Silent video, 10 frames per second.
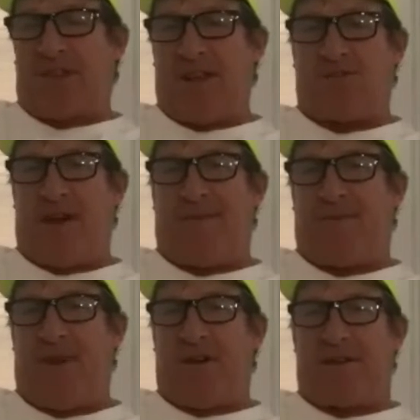kids right up
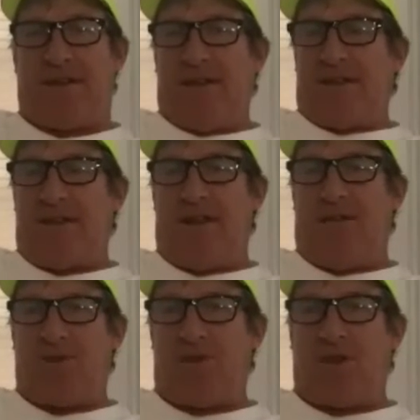front,
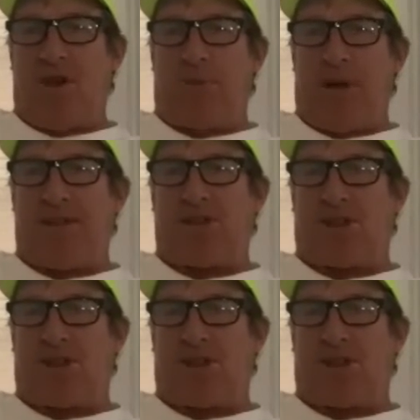when you go play these